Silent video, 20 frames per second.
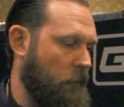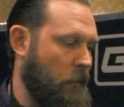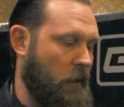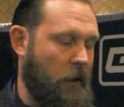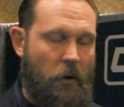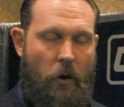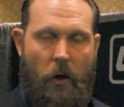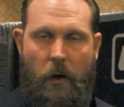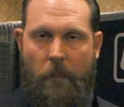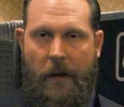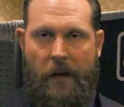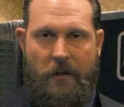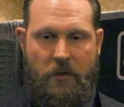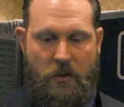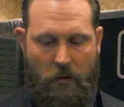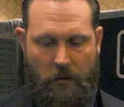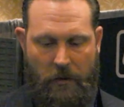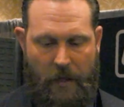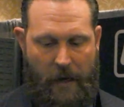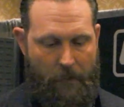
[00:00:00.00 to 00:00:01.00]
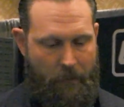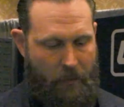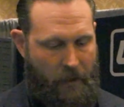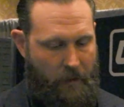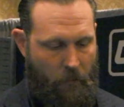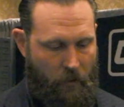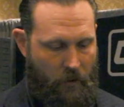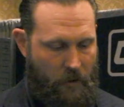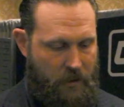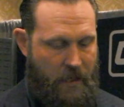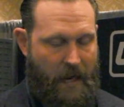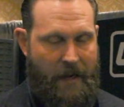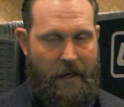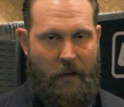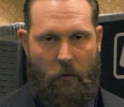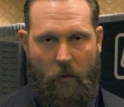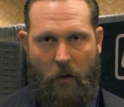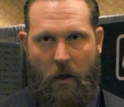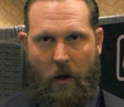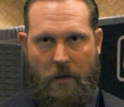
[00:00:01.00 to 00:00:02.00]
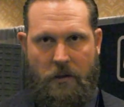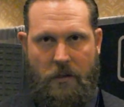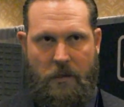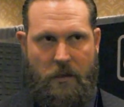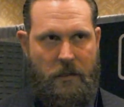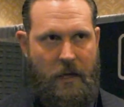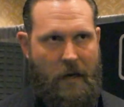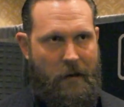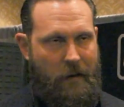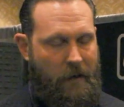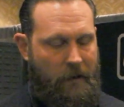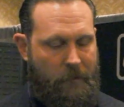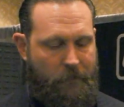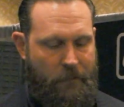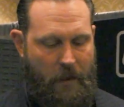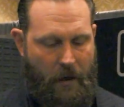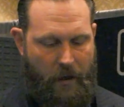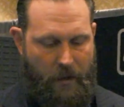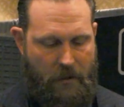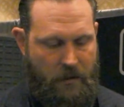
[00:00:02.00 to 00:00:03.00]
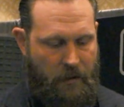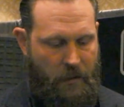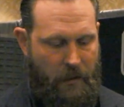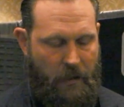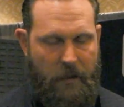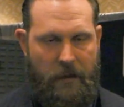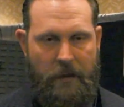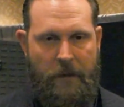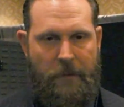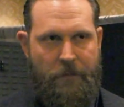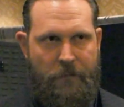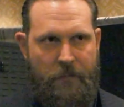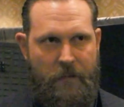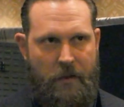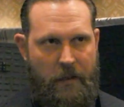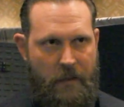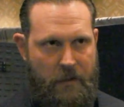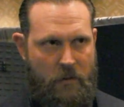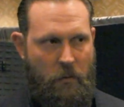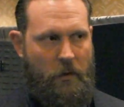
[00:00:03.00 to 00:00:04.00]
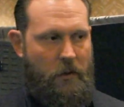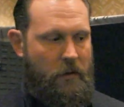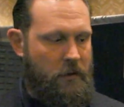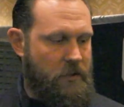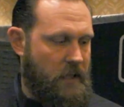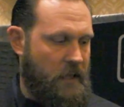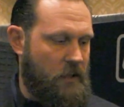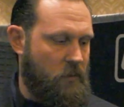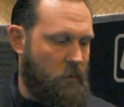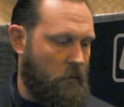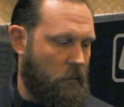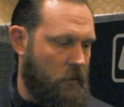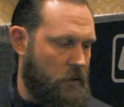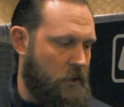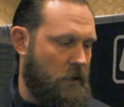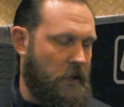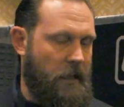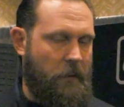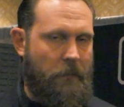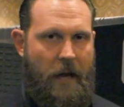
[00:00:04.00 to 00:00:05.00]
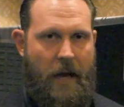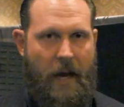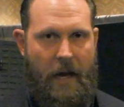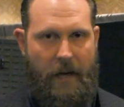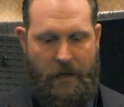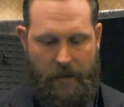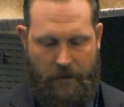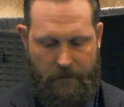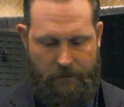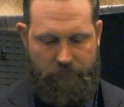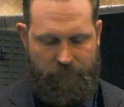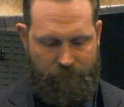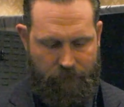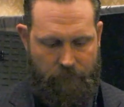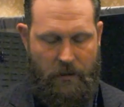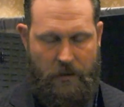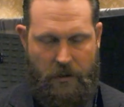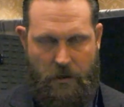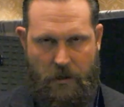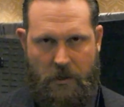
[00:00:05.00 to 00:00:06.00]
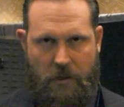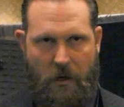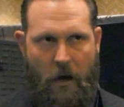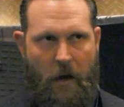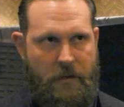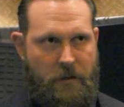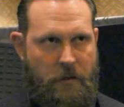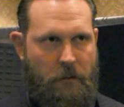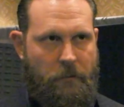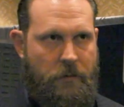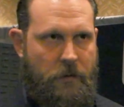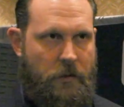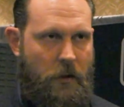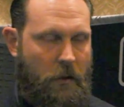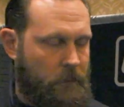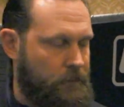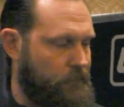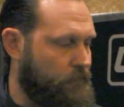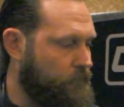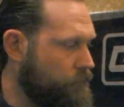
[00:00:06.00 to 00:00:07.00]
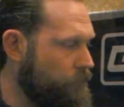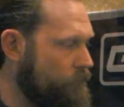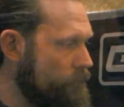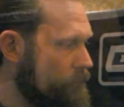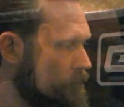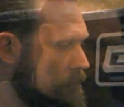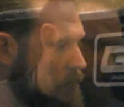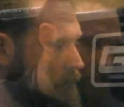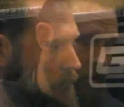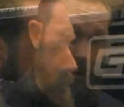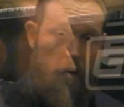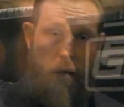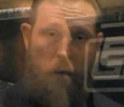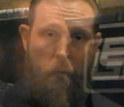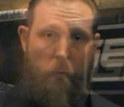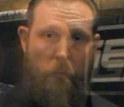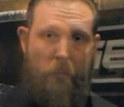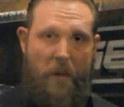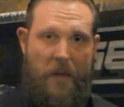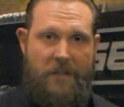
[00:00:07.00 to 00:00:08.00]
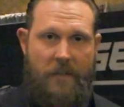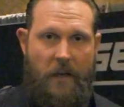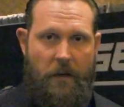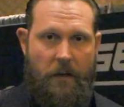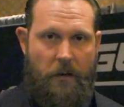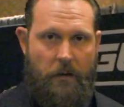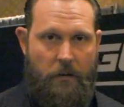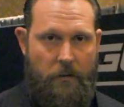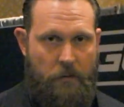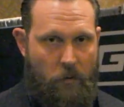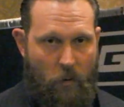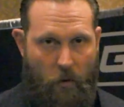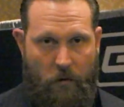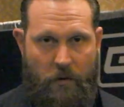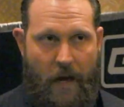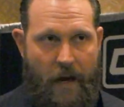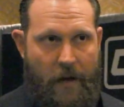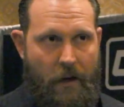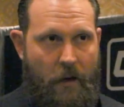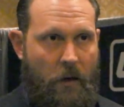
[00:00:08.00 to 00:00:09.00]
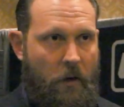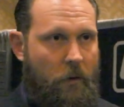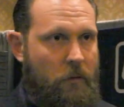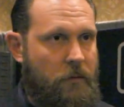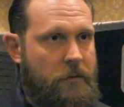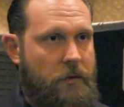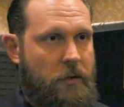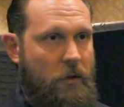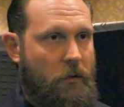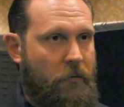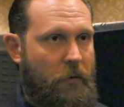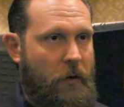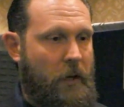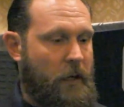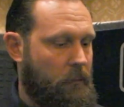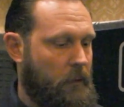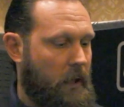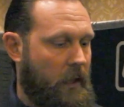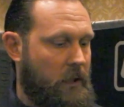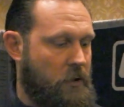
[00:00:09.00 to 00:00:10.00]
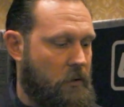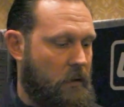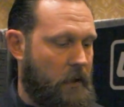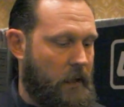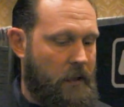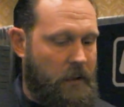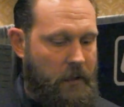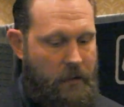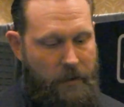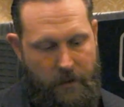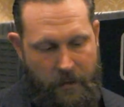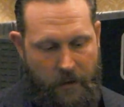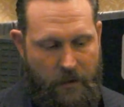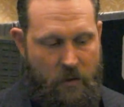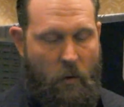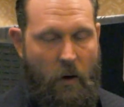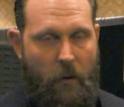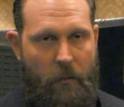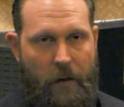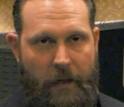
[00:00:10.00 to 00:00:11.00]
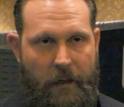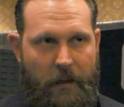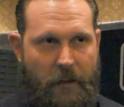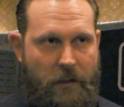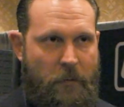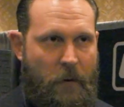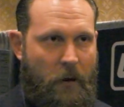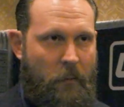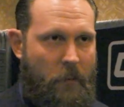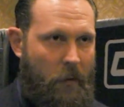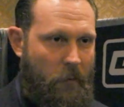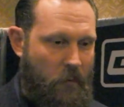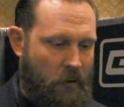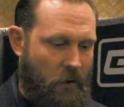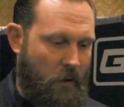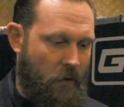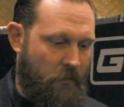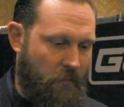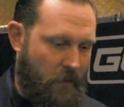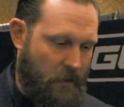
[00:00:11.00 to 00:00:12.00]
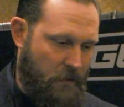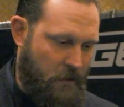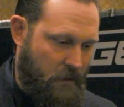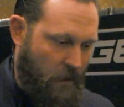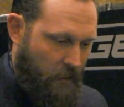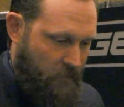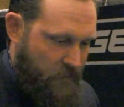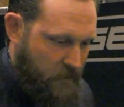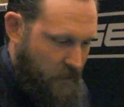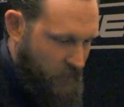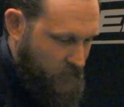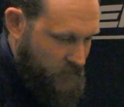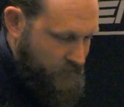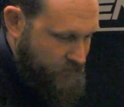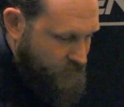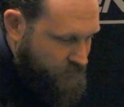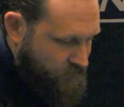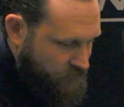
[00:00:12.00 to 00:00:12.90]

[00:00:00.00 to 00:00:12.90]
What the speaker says: we don't know anybody else doing that, but we're excited to launch this out, and honestly, it's one of those things where once you get behind it, it's just awesome. So Well, we're based out of North Idaho, so Freedom Country. That's why we get to experiment with all the fun stuff. So,